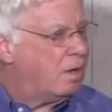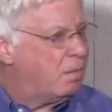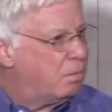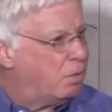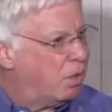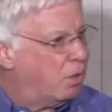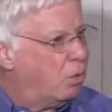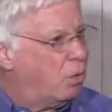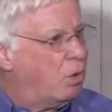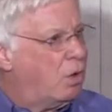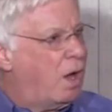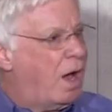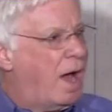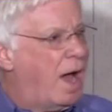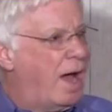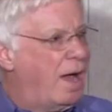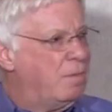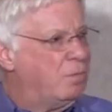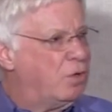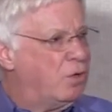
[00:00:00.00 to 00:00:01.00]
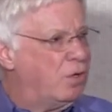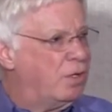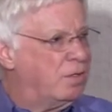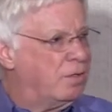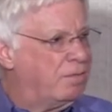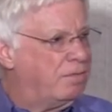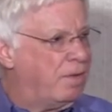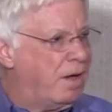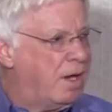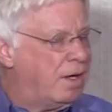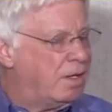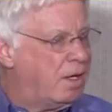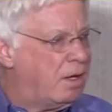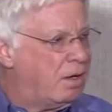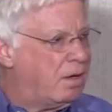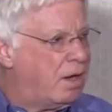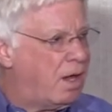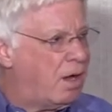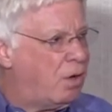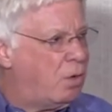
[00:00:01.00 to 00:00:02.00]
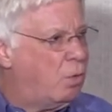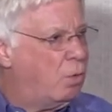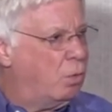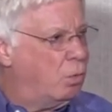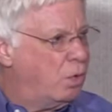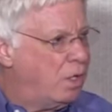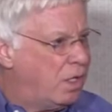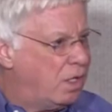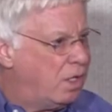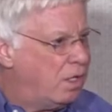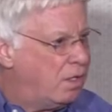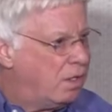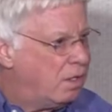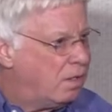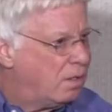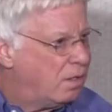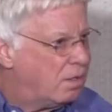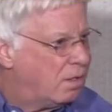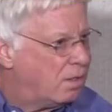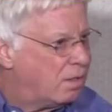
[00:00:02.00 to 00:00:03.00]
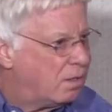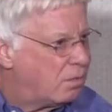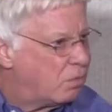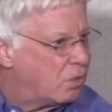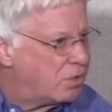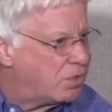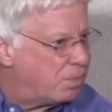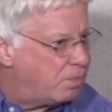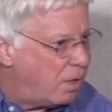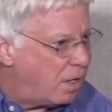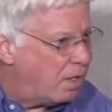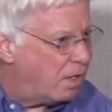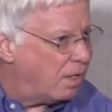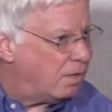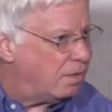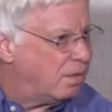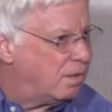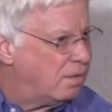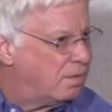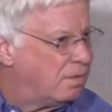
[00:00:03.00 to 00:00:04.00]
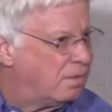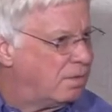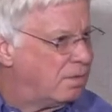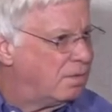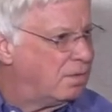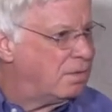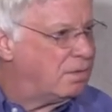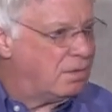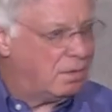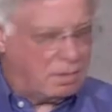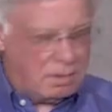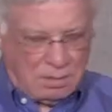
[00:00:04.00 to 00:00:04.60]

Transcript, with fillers: but I'm going to find out how we respond. Amen.